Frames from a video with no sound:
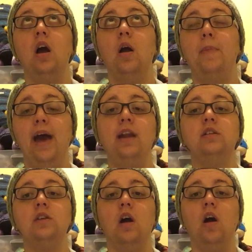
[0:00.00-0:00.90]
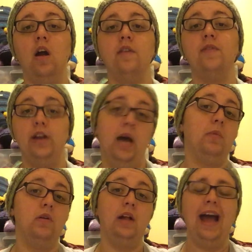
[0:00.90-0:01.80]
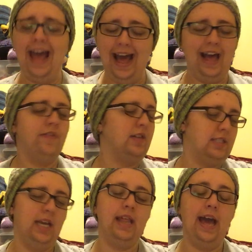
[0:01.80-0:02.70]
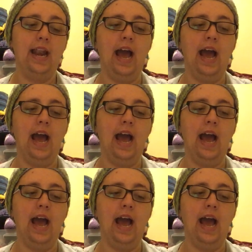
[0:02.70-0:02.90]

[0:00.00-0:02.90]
her patterns are phenomenal. I have to say that.